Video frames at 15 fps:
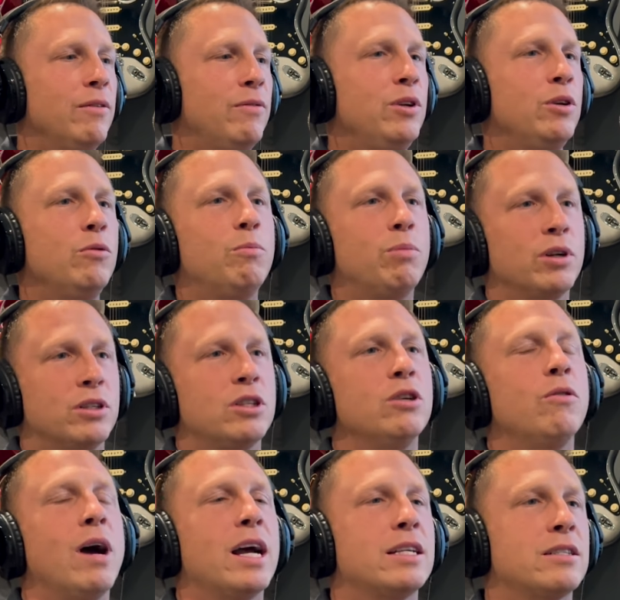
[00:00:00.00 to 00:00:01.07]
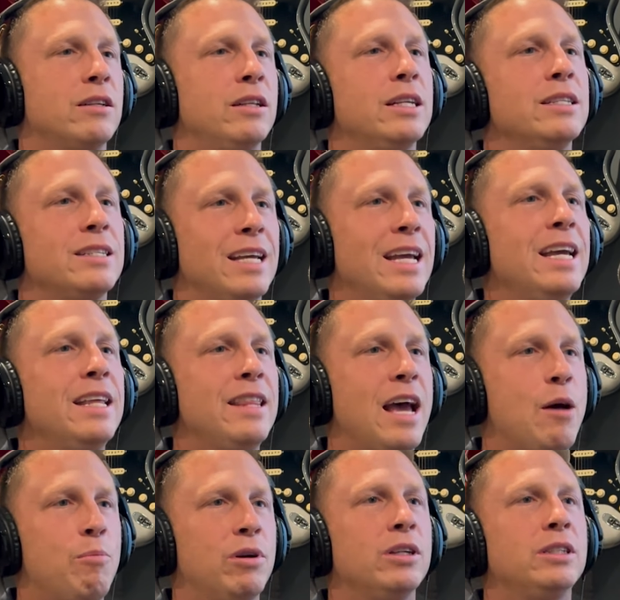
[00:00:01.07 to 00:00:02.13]
if you pursue excellence in
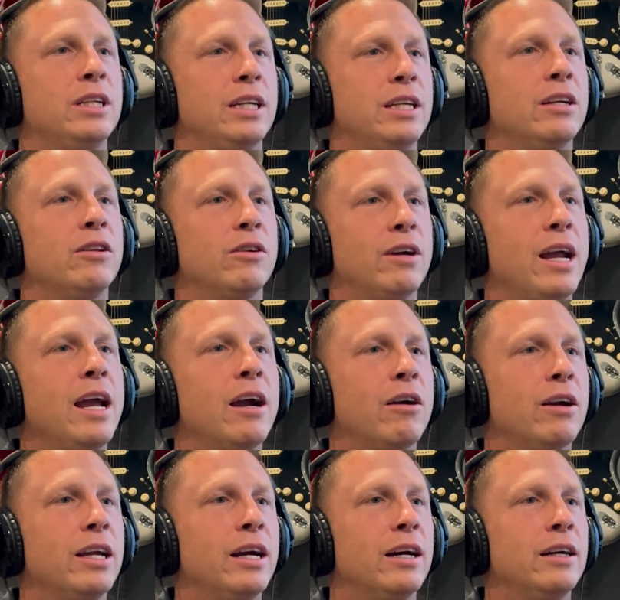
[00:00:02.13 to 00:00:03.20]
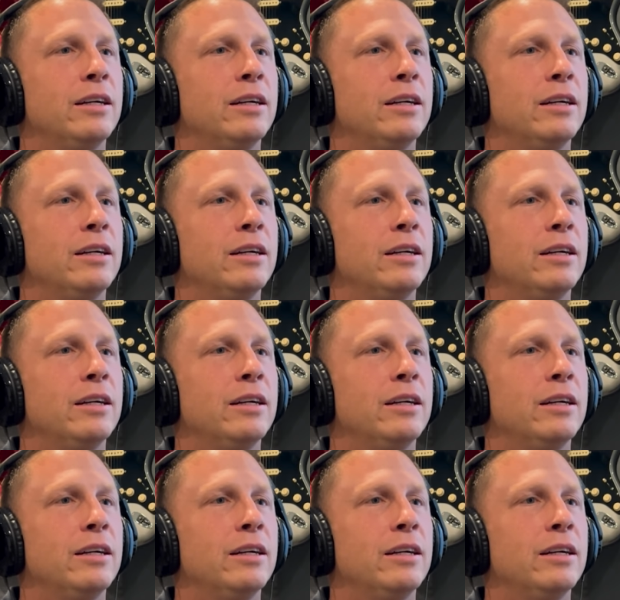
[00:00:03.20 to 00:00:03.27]
that particular area.